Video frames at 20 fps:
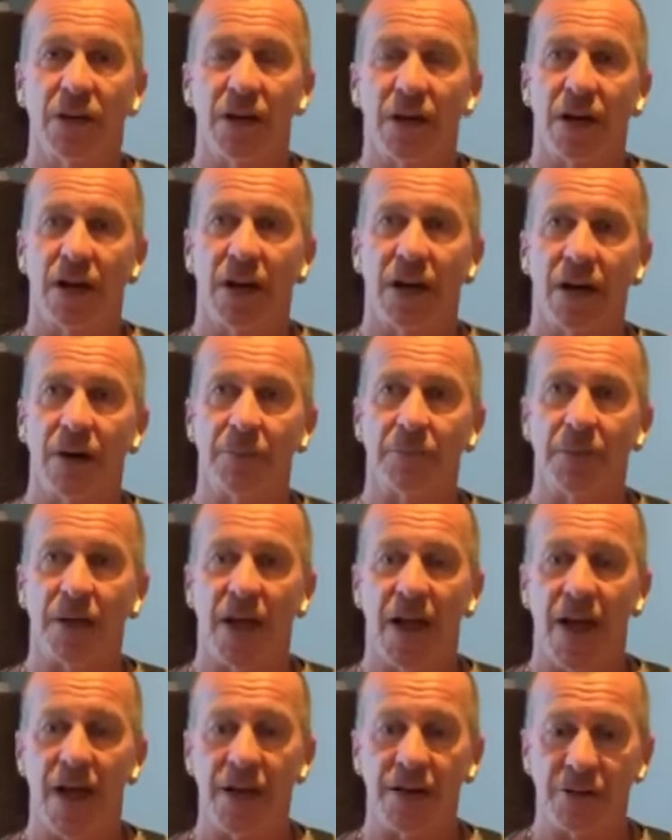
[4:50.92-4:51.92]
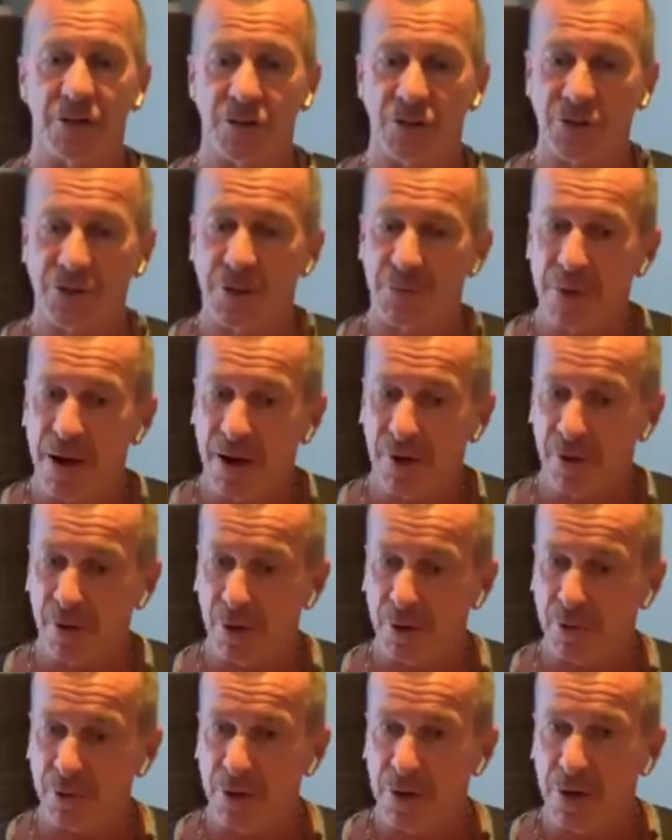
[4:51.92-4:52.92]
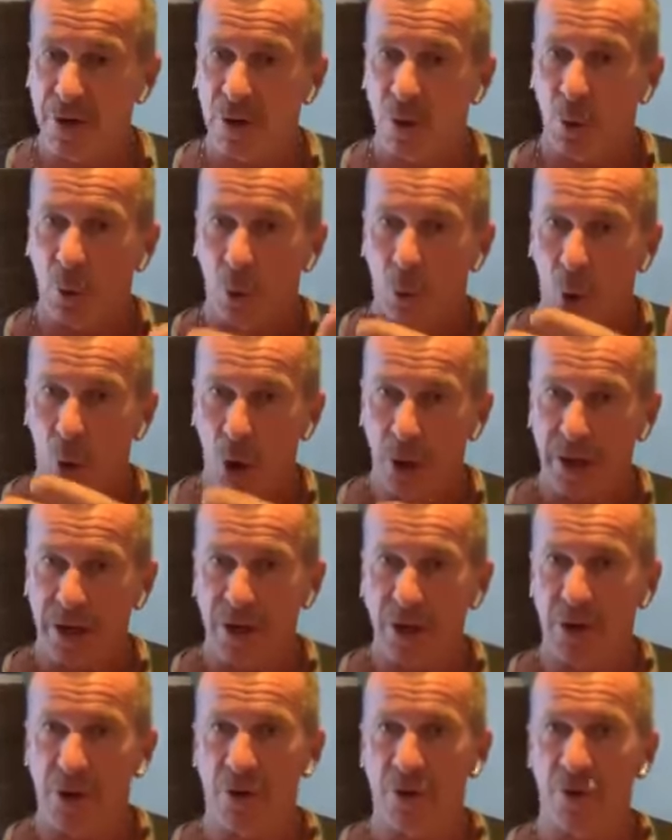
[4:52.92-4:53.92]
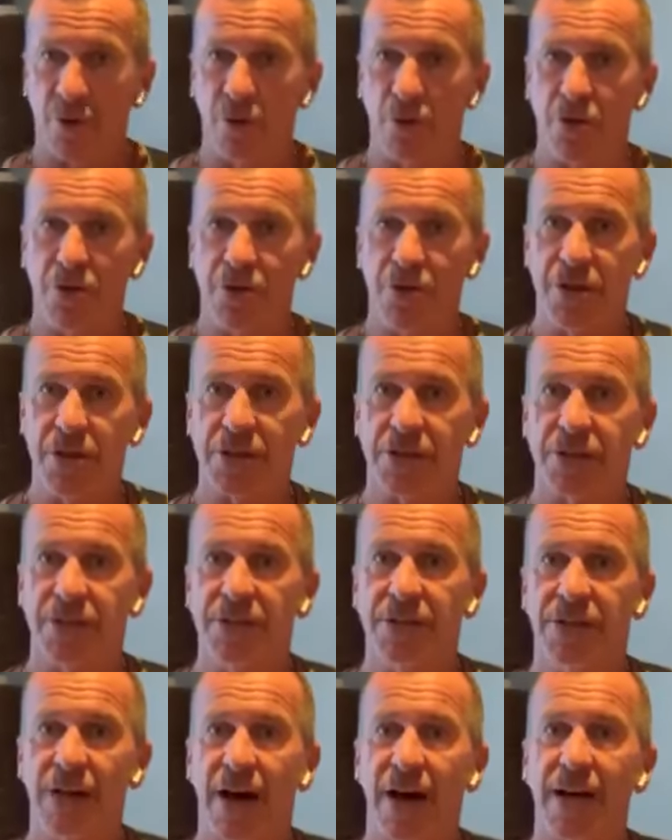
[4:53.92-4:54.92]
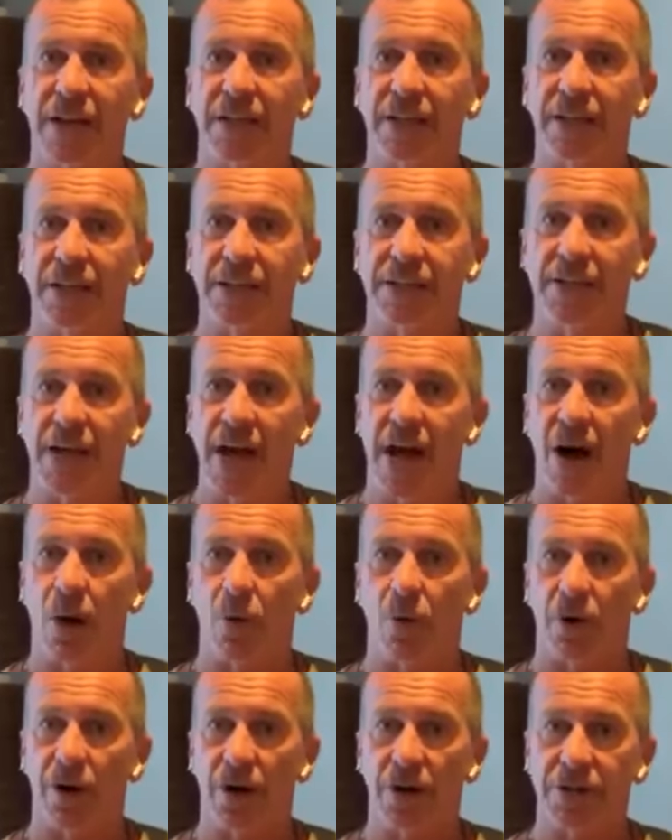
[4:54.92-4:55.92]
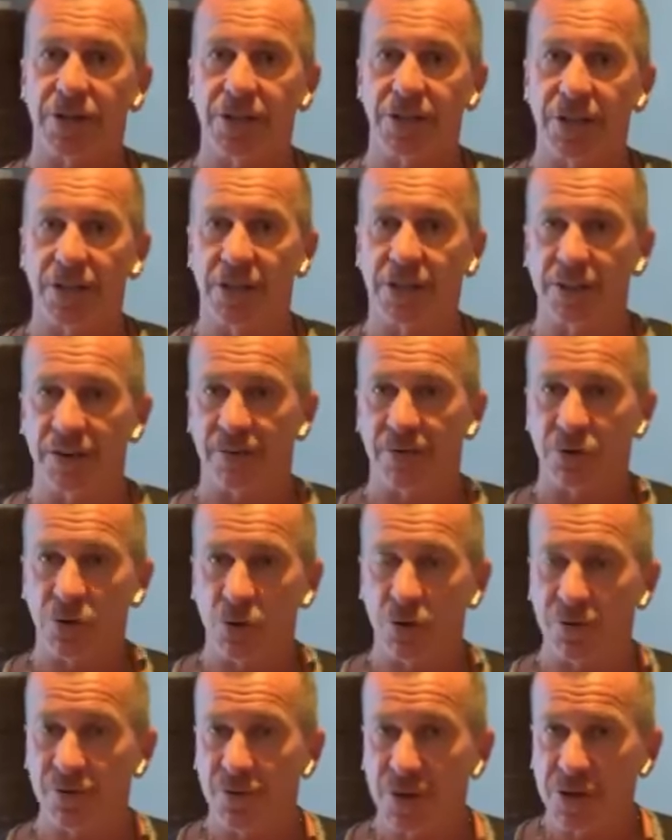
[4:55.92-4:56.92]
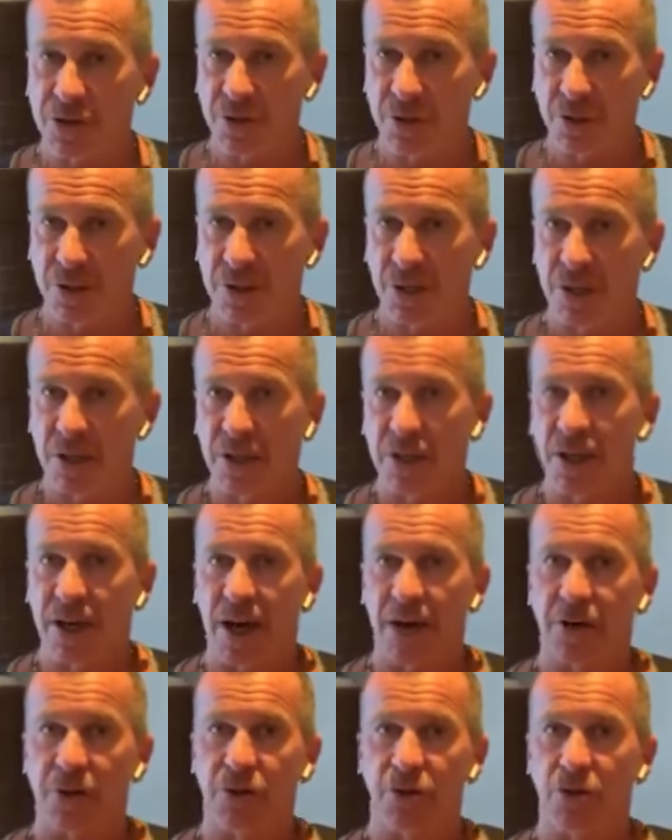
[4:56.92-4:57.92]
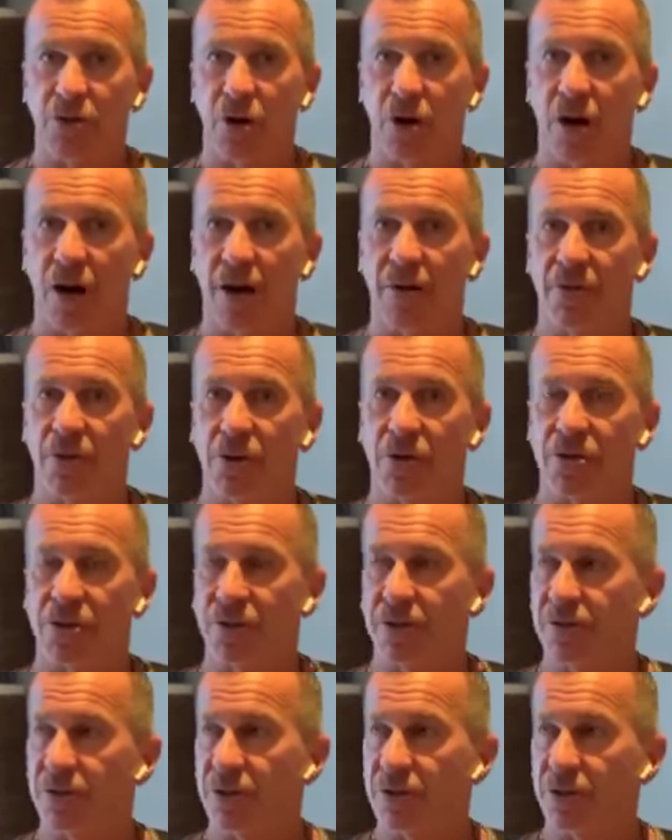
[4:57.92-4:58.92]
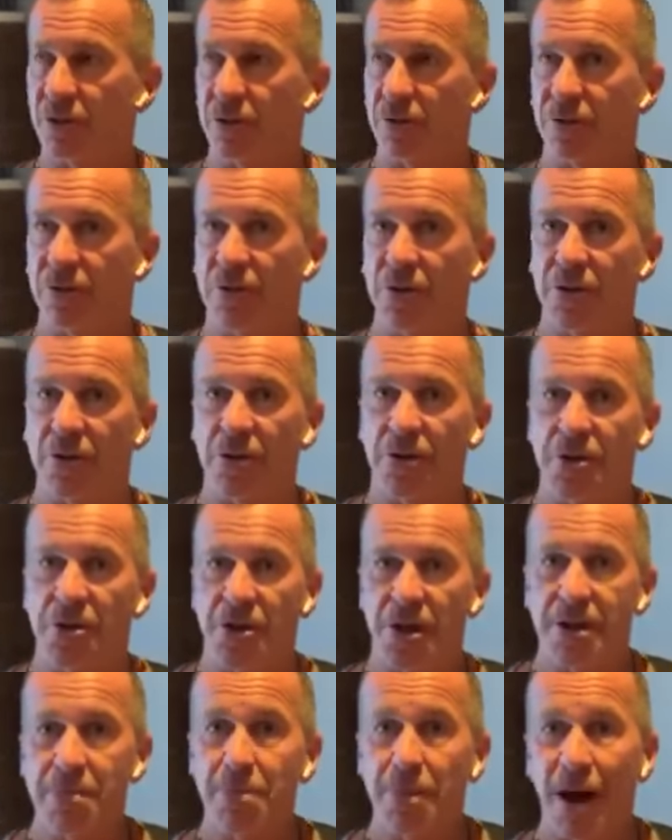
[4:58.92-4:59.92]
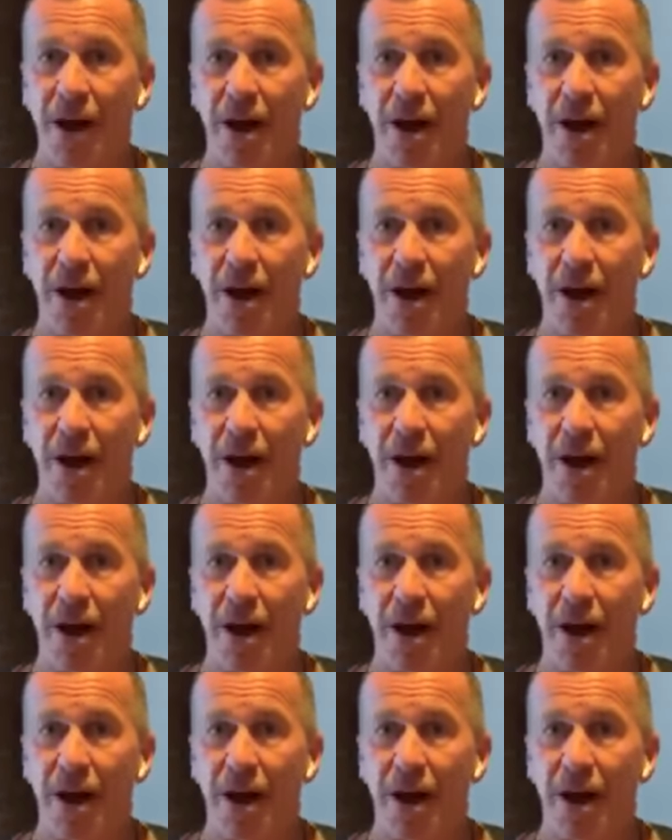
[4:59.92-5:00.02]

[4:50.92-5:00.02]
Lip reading: And it's just a matter of working through this daily now, what I see as a new vision and a new higher version of yourself. Then